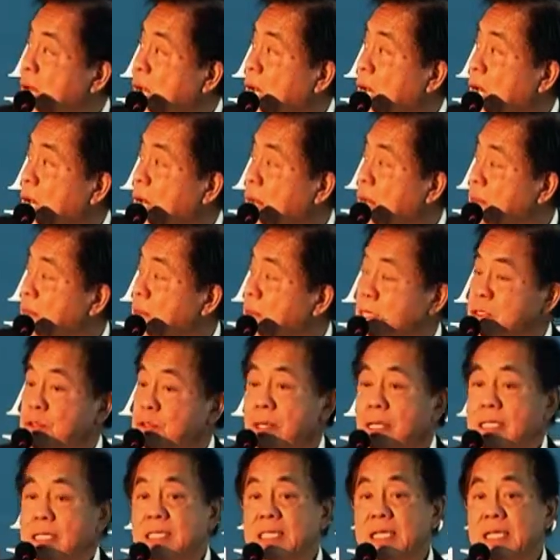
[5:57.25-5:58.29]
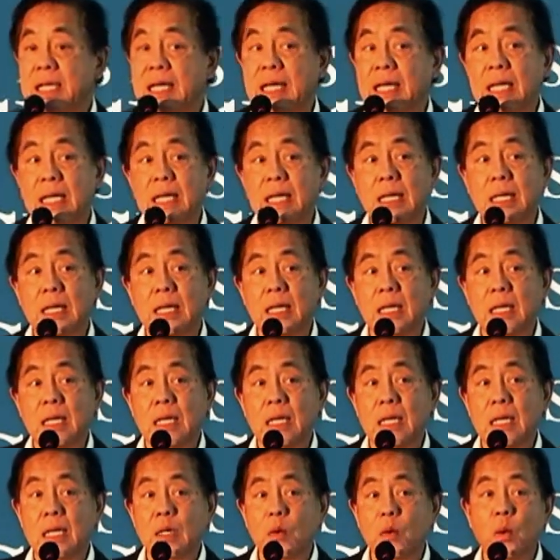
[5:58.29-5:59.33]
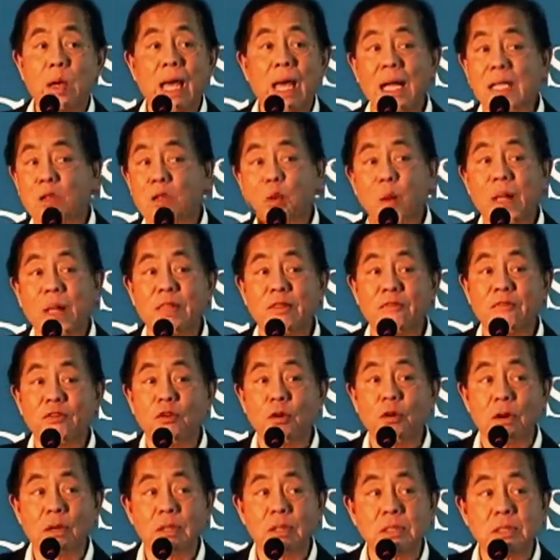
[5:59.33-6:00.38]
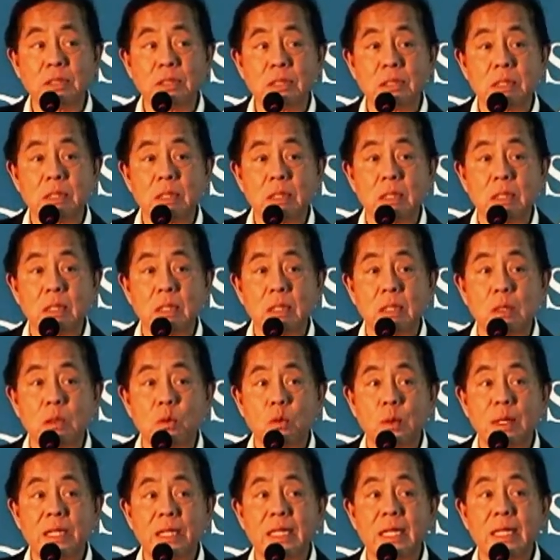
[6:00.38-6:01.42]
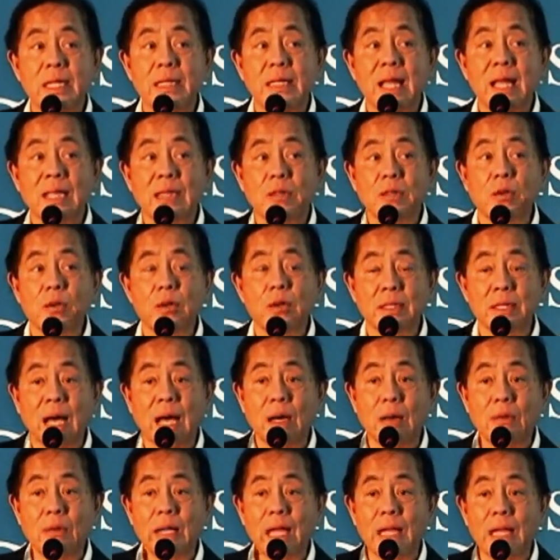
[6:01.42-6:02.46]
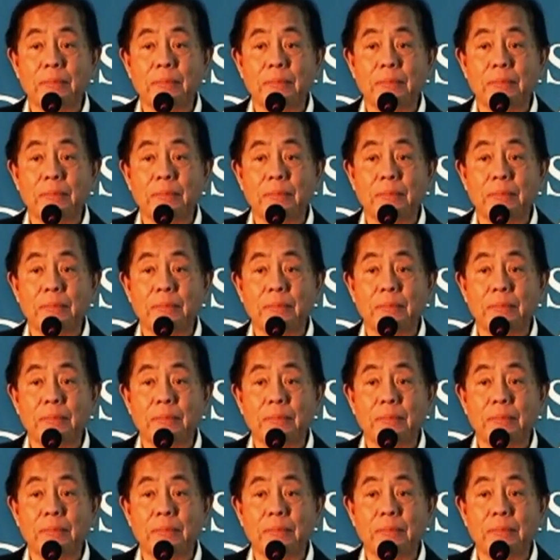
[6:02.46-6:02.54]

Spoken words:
As you can see, we had 20 floors. We did not go down